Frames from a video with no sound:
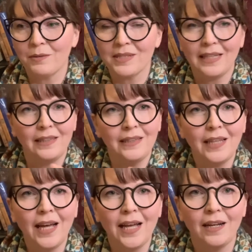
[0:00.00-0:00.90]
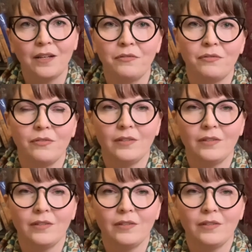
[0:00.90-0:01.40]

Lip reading: lot of